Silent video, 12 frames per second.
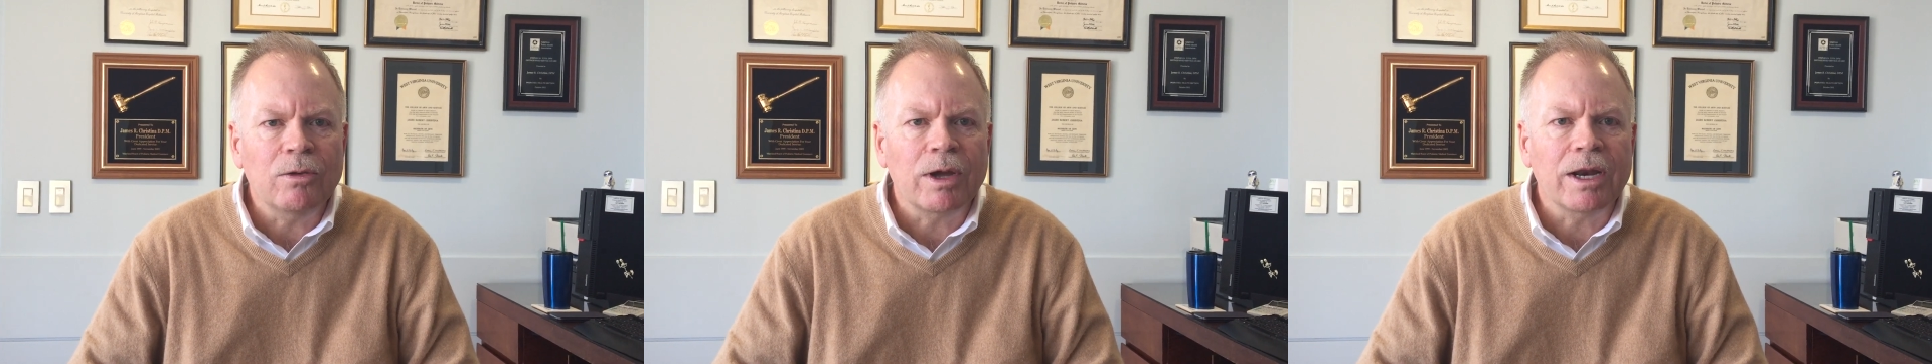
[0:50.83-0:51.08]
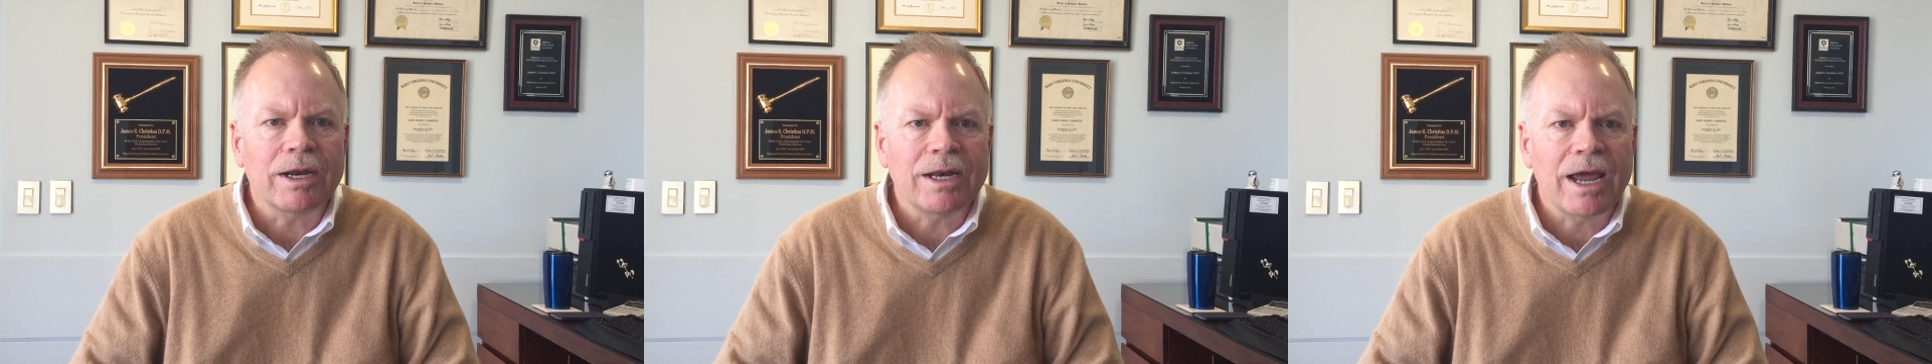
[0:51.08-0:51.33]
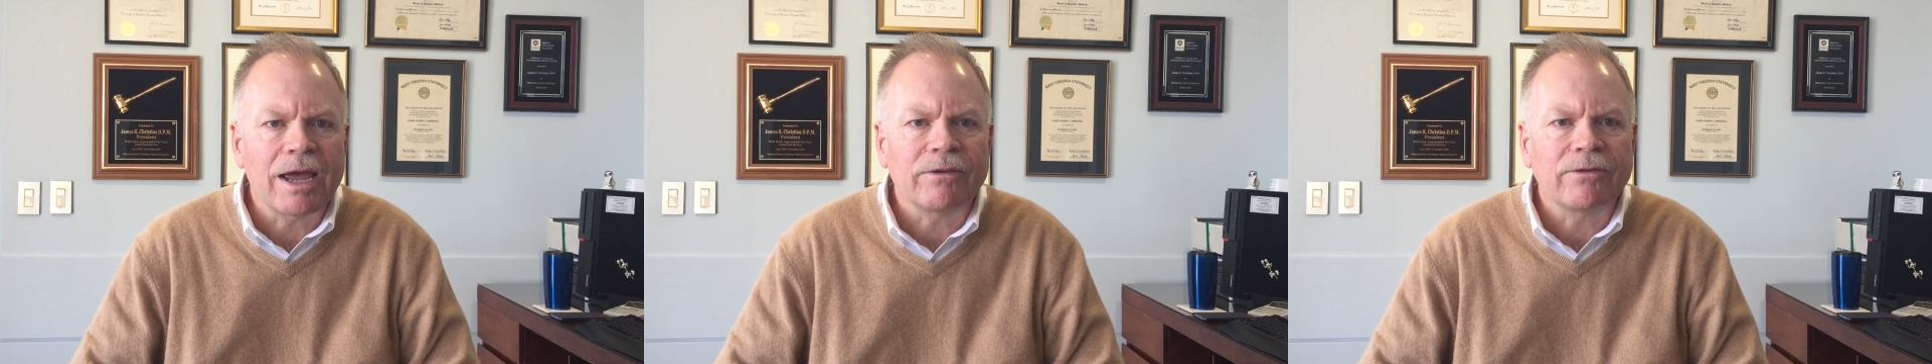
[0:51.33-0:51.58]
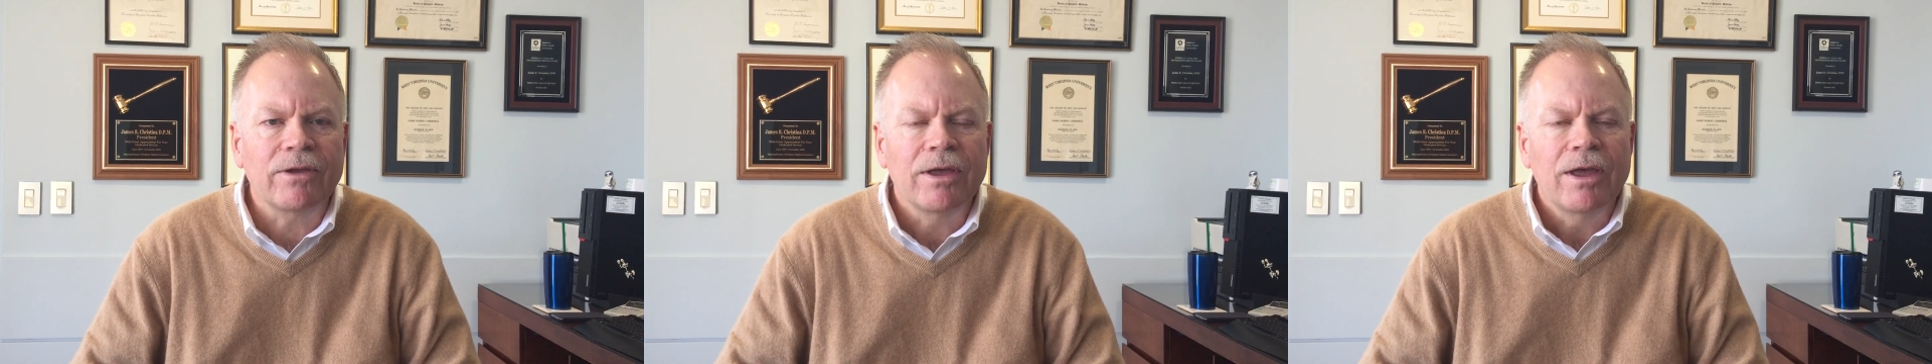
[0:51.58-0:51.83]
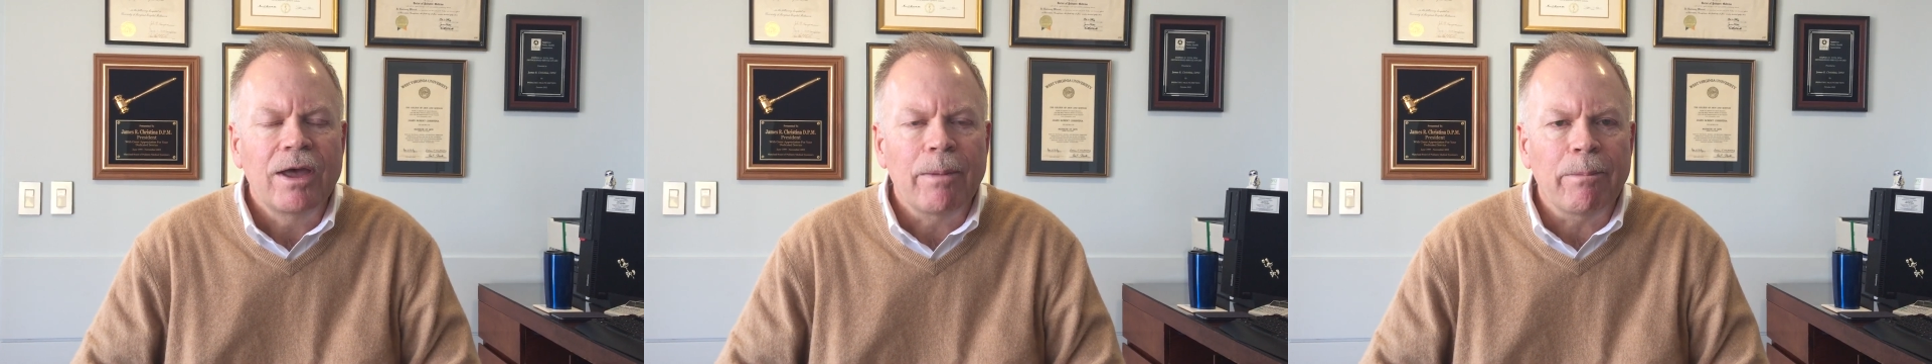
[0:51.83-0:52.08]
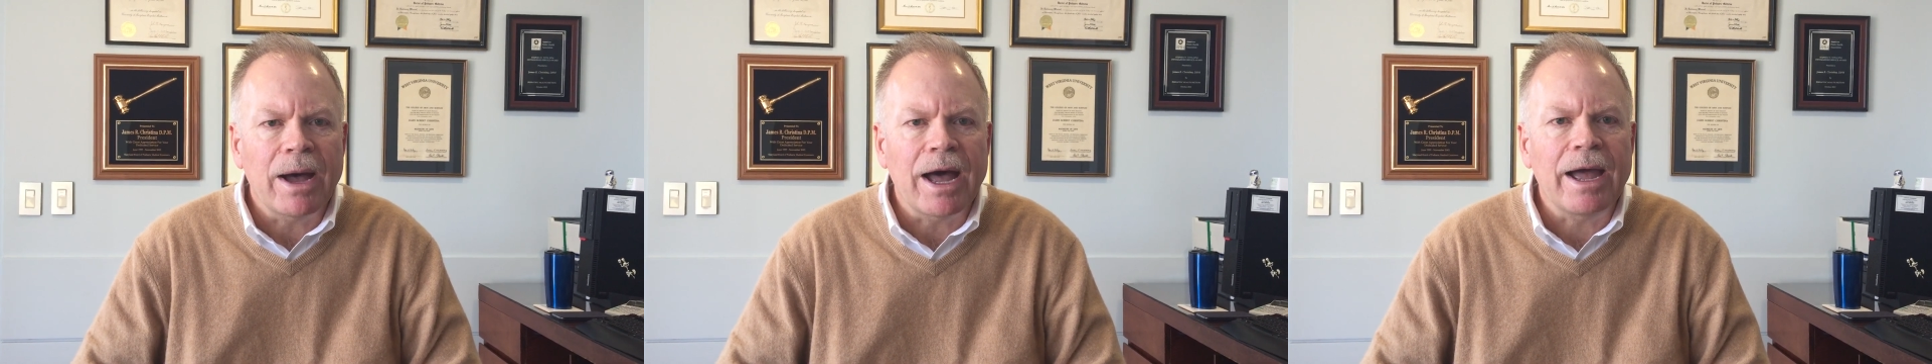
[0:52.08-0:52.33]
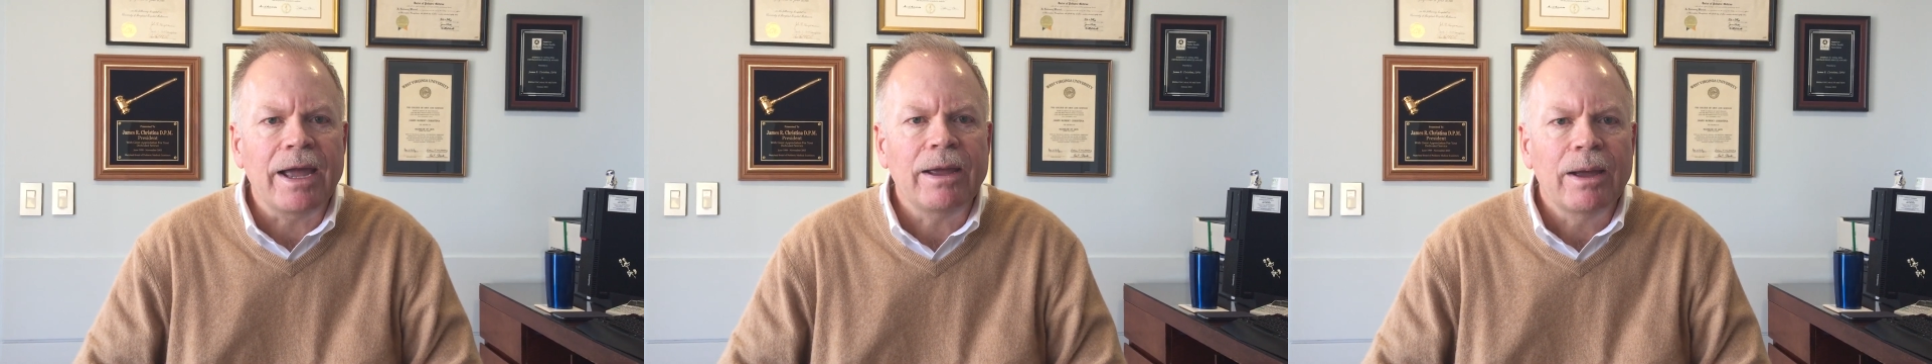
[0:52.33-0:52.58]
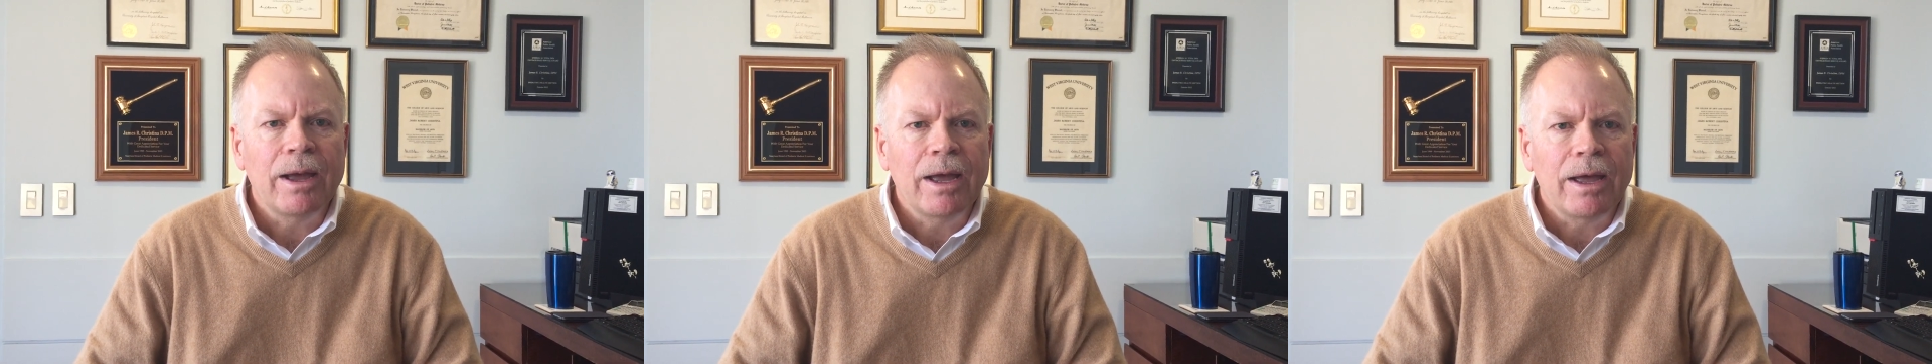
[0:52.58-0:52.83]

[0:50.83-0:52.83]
you can attest by